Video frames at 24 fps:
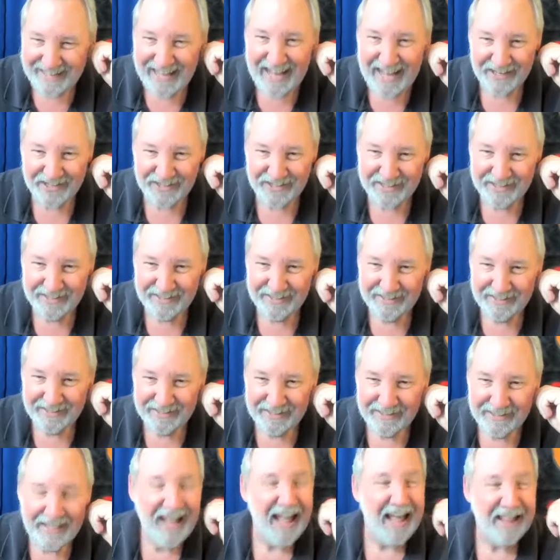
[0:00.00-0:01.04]
yes.
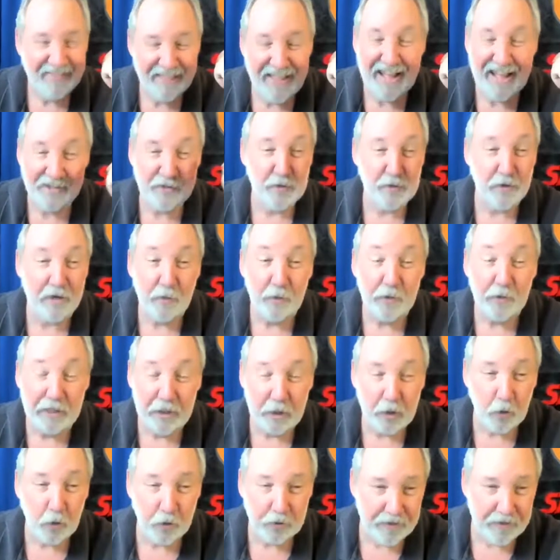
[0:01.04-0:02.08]
Yeah, that's one of the really
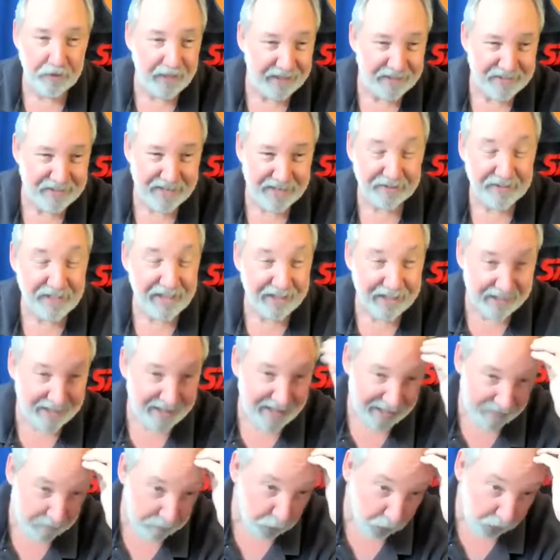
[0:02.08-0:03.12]
cool things, and I'll get into
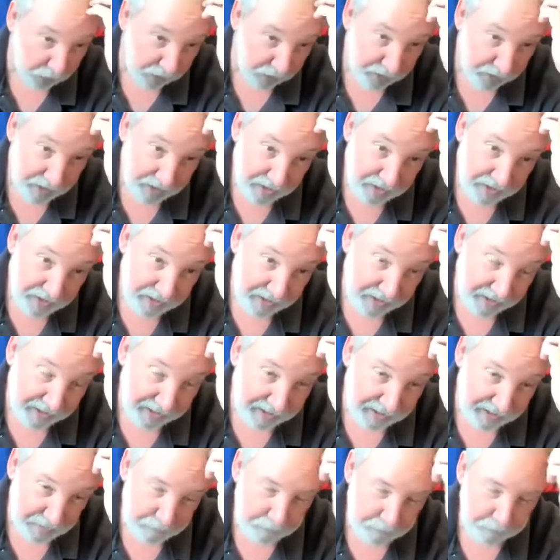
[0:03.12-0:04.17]
that more.
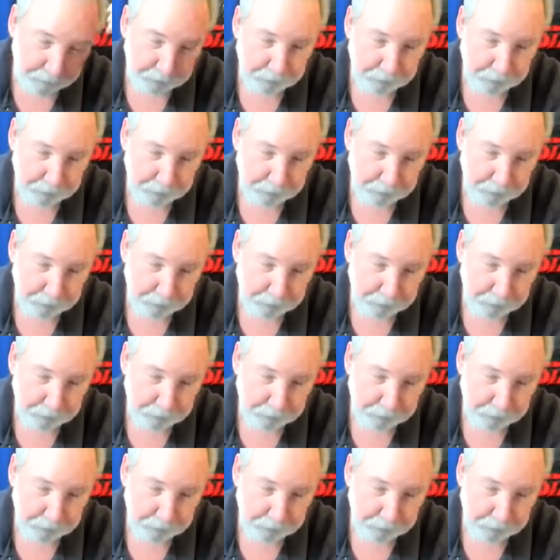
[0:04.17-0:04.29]
Uh,